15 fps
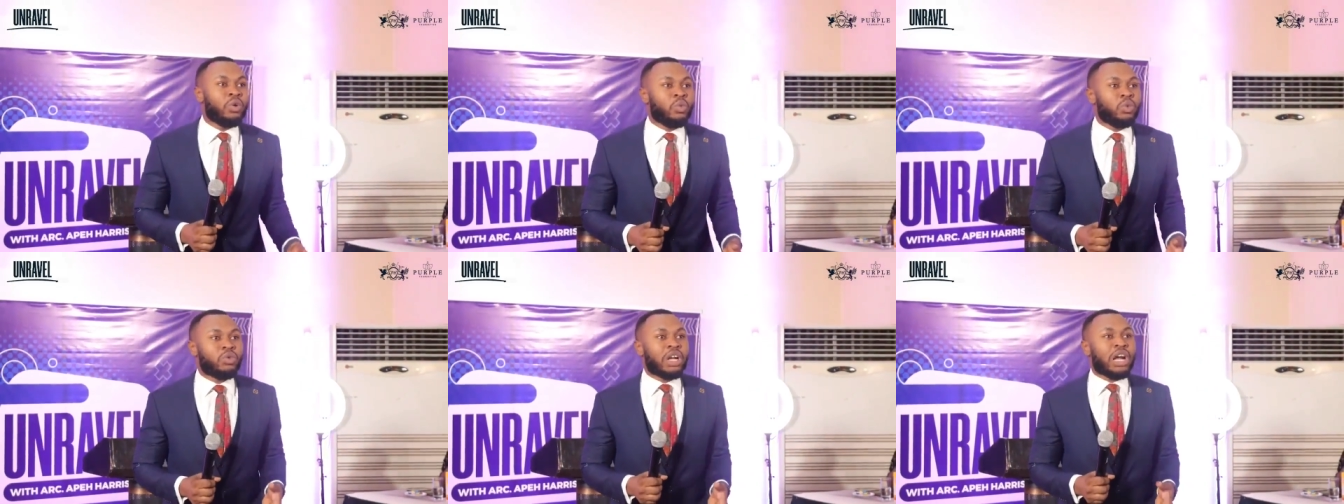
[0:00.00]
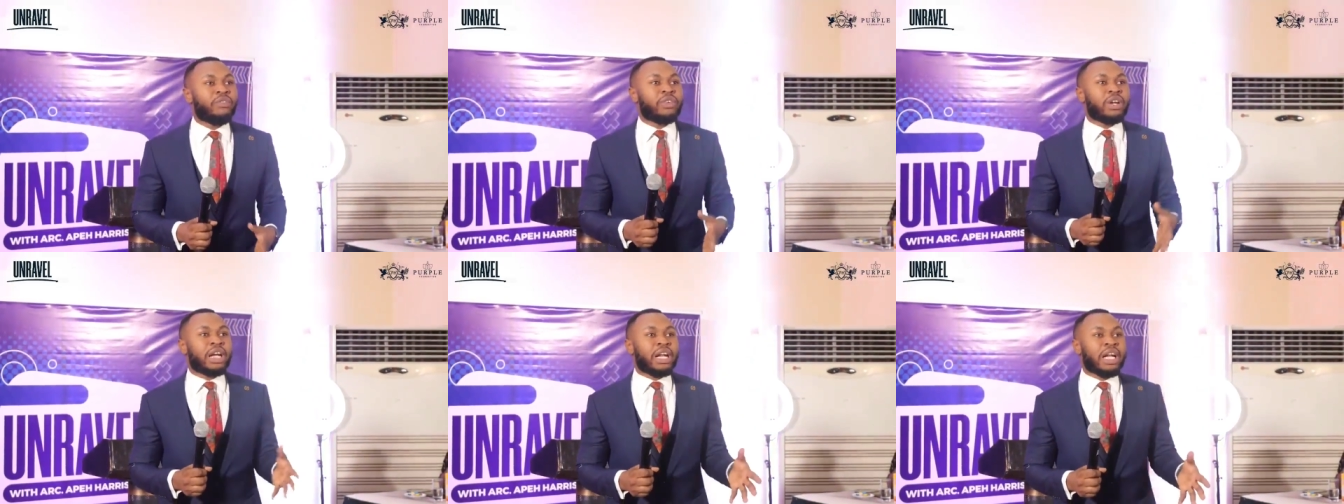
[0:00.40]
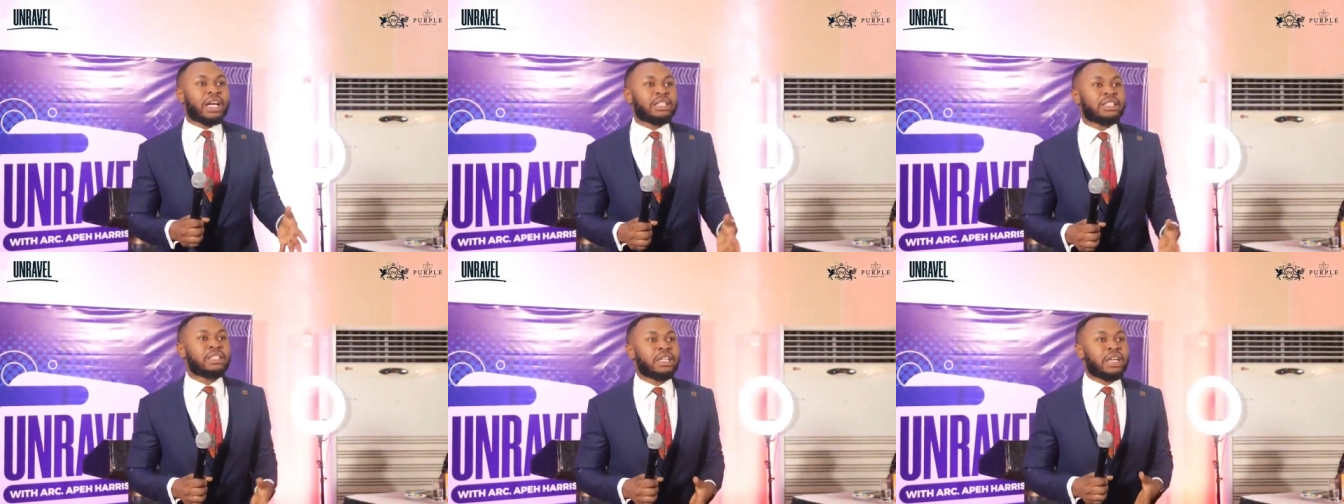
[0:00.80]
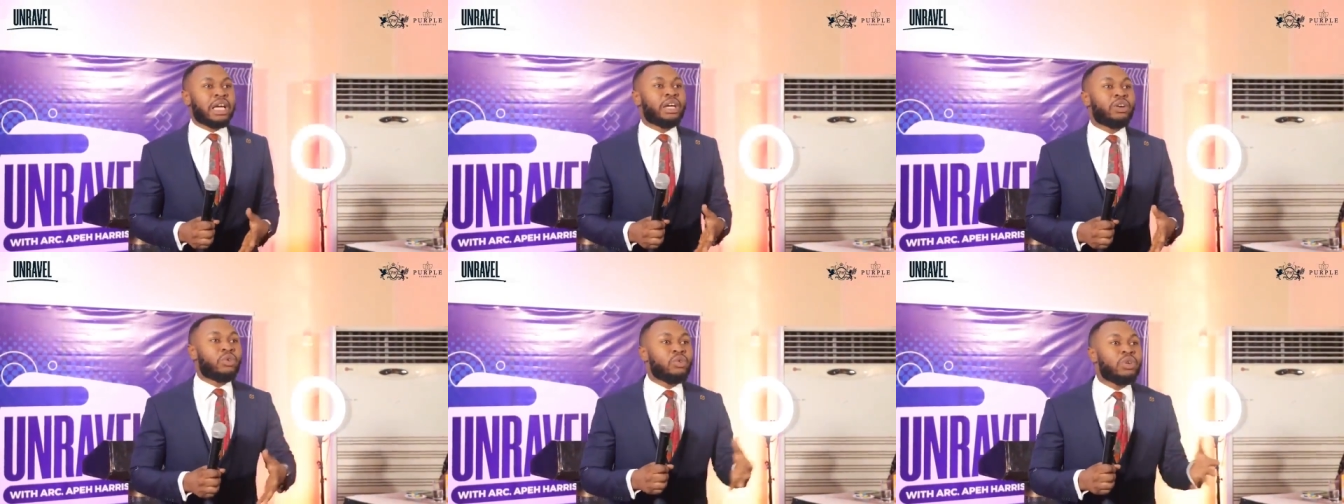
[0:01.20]
we could have
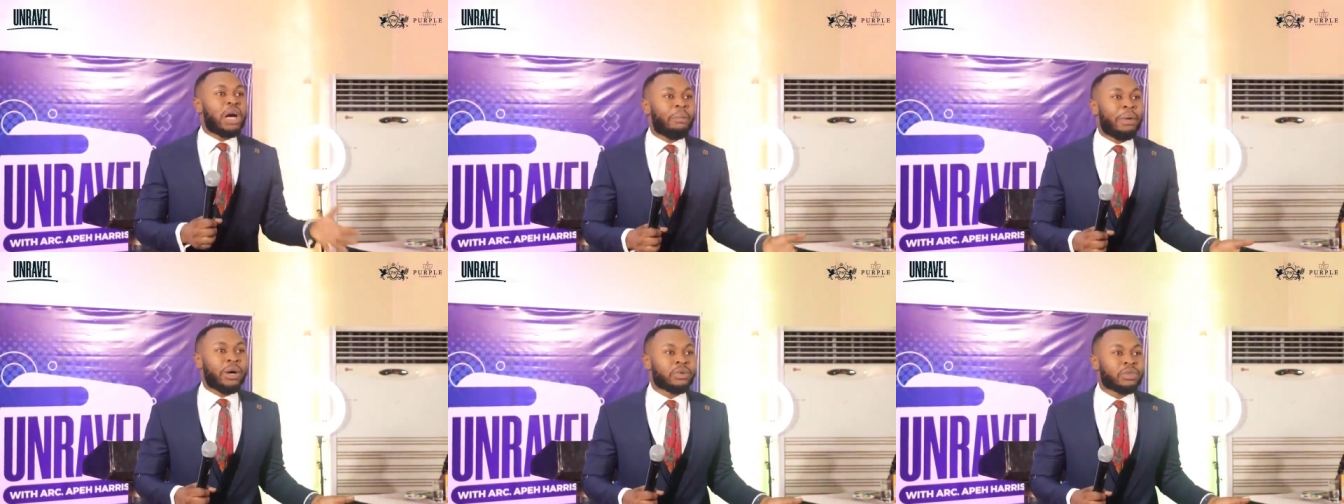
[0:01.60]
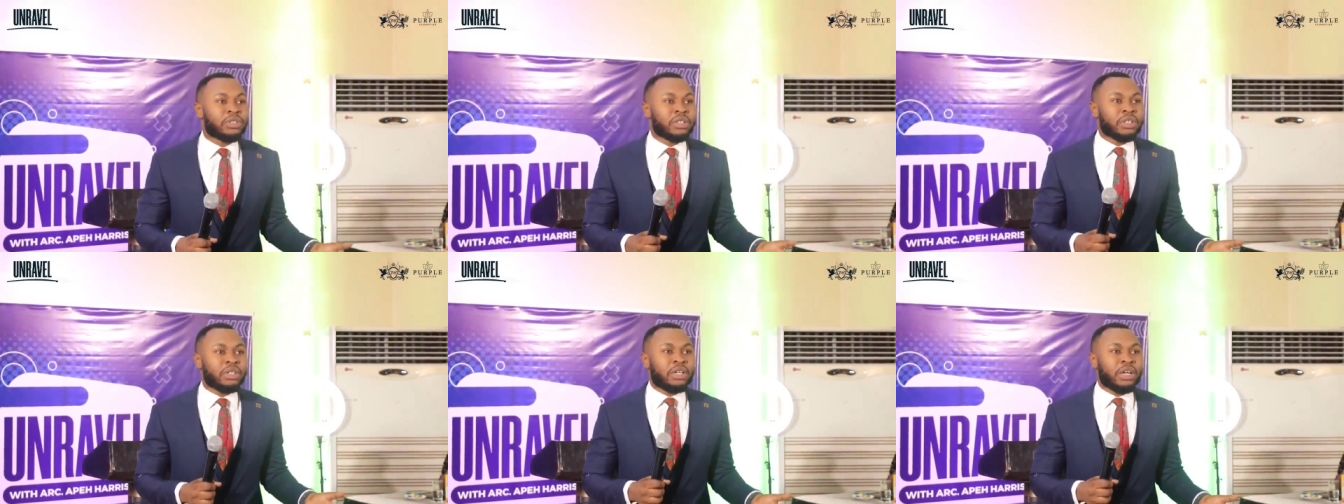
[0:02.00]
realized a good amount